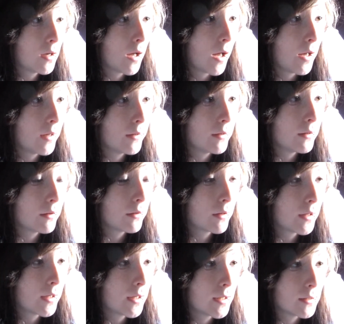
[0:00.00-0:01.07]
I
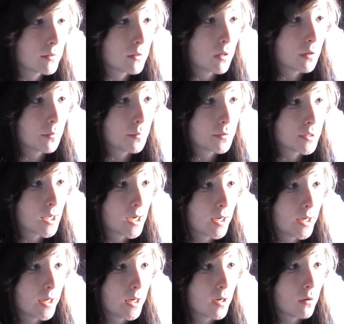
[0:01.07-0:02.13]
think his tongue was
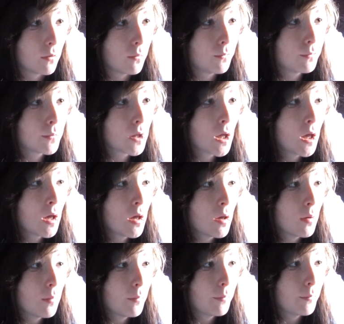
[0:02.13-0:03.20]
hanging out,
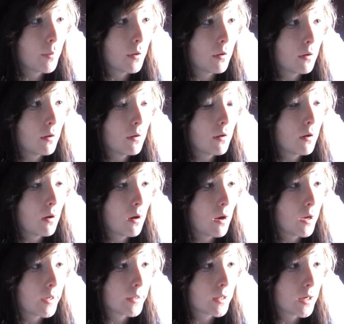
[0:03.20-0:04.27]
but
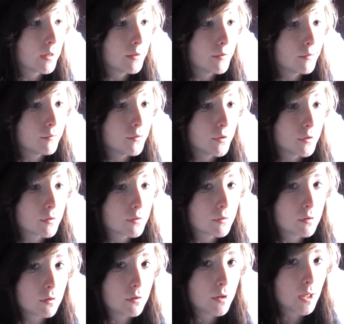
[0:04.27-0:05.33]
I kind of just
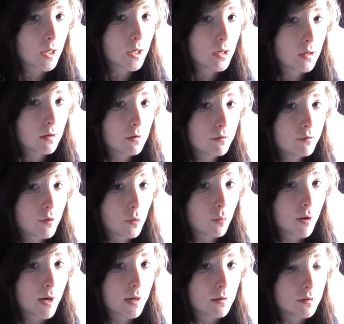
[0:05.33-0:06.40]
stood there for a
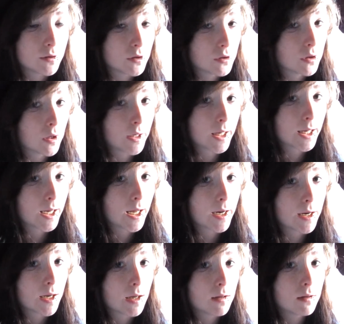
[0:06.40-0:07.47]
while just looking at
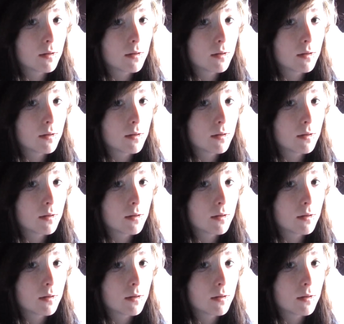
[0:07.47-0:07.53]
it.